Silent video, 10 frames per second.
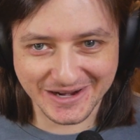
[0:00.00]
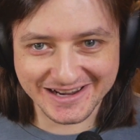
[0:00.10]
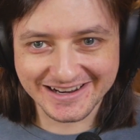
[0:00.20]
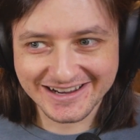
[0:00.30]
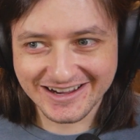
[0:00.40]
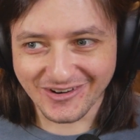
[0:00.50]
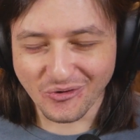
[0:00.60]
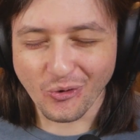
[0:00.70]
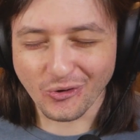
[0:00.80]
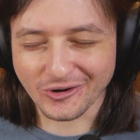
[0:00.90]
right?
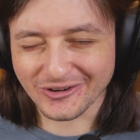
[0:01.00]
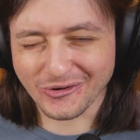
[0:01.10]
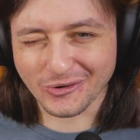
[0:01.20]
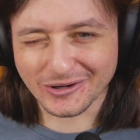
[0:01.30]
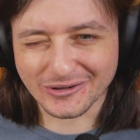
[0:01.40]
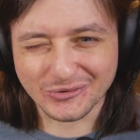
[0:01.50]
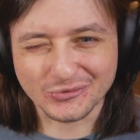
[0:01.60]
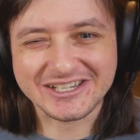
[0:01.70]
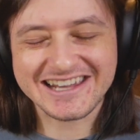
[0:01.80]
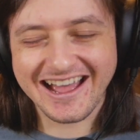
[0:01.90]
Or
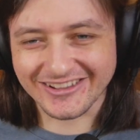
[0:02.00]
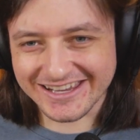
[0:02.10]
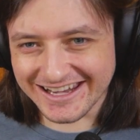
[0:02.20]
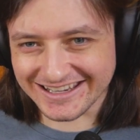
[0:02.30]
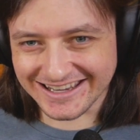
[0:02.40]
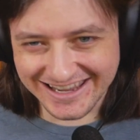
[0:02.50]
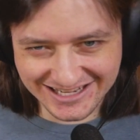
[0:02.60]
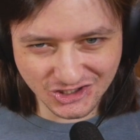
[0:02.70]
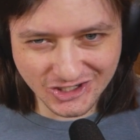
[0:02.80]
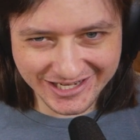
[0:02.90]
retaliating
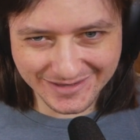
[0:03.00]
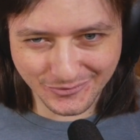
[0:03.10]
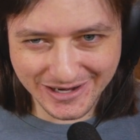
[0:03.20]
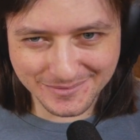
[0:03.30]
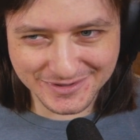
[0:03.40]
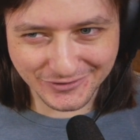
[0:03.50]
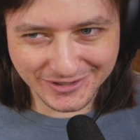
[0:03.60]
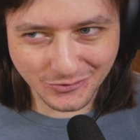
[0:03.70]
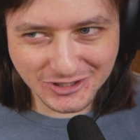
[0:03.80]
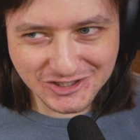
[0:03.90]
against cheating preemptively,
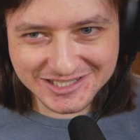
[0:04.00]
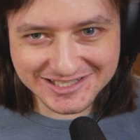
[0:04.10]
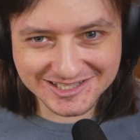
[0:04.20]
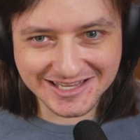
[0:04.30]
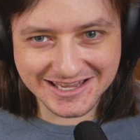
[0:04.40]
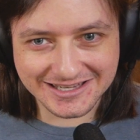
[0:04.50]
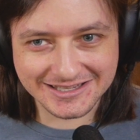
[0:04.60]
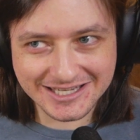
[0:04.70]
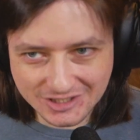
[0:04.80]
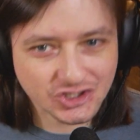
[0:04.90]
which is to say
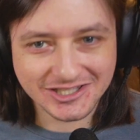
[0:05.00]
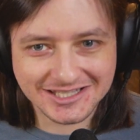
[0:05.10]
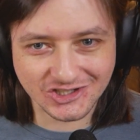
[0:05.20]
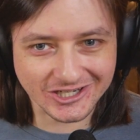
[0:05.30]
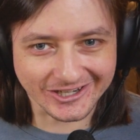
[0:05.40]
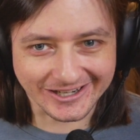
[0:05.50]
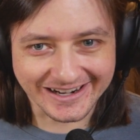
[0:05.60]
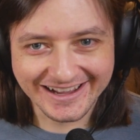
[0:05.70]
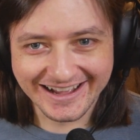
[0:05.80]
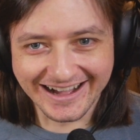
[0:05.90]
he's just a cheater.
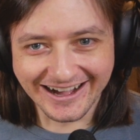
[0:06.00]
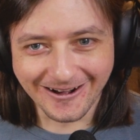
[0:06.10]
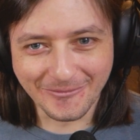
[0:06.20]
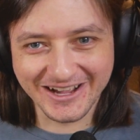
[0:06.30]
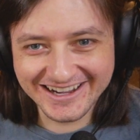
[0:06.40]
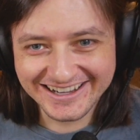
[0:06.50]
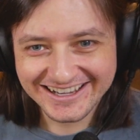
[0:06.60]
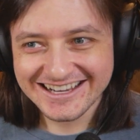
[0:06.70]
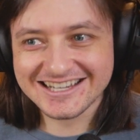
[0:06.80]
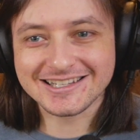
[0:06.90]

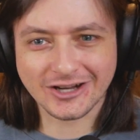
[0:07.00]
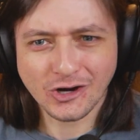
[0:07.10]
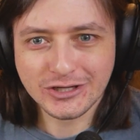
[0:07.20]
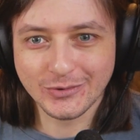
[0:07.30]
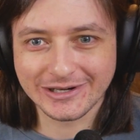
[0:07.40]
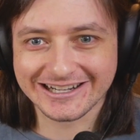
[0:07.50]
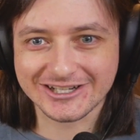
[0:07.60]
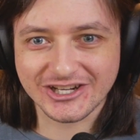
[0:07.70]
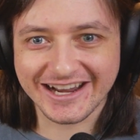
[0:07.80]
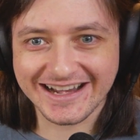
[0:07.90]
he's like, oh, you were going
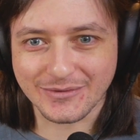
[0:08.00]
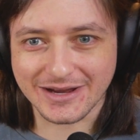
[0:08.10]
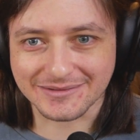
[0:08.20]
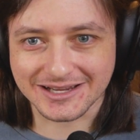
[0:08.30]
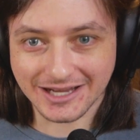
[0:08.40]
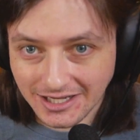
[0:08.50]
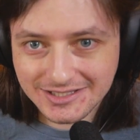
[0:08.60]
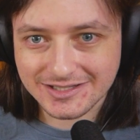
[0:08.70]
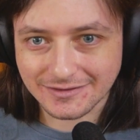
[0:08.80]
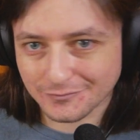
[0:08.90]
to cheat anyway
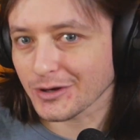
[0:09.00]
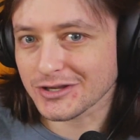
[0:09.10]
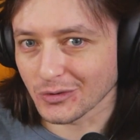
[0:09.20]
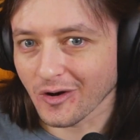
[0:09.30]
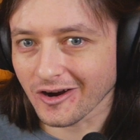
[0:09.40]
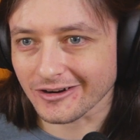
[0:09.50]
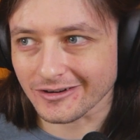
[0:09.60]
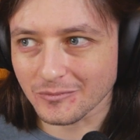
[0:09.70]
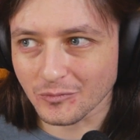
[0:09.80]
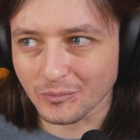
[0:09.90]
because of what you
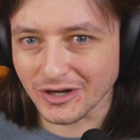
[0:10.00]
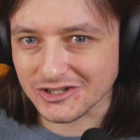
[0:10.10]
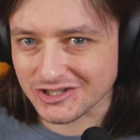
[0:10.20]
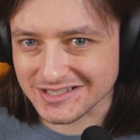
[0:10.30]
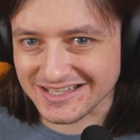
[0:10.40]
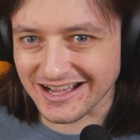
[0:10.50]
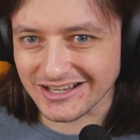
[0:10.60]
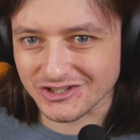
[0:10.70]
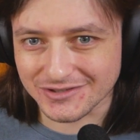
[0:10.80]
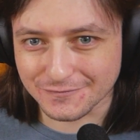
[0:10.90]
are. But she's
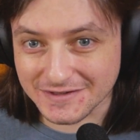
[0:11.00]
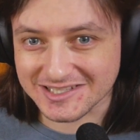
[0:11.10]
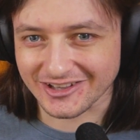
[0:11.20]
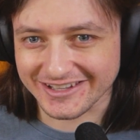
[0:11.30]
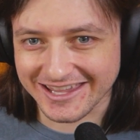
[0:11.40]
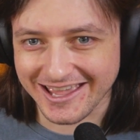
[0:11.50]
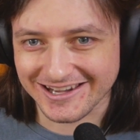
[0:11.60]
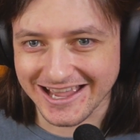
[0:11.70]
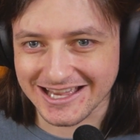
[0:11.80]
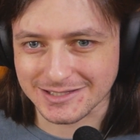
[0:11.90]
not. She physically
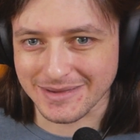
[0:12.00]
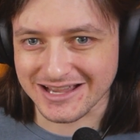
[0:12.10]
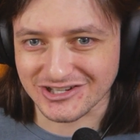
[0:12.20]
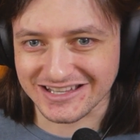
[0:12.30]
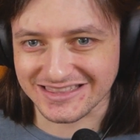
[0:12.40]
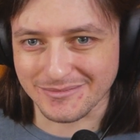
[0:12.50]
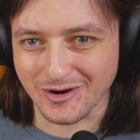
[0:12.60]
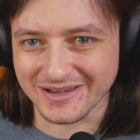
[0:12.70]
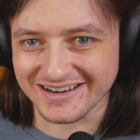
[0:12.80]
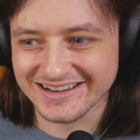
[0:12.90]
can't cast magic at the
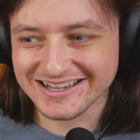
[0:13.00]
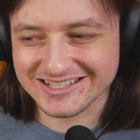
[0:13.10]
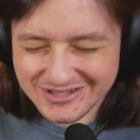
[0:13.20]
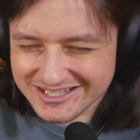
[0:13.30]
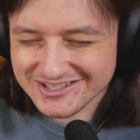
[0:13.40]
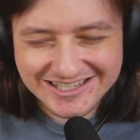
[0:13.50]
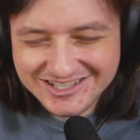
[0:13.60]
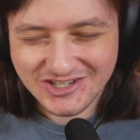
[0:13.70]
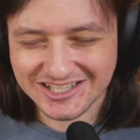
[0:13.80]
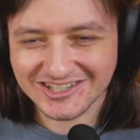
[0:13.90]
moment. So he's
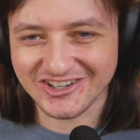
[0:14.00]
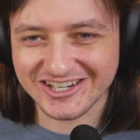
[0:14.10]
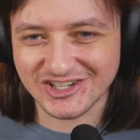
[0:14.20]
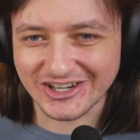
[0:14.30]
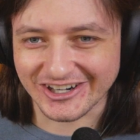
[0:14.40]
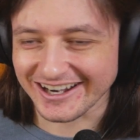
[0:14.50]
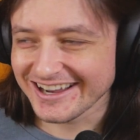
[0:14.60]
just a dirty cheater.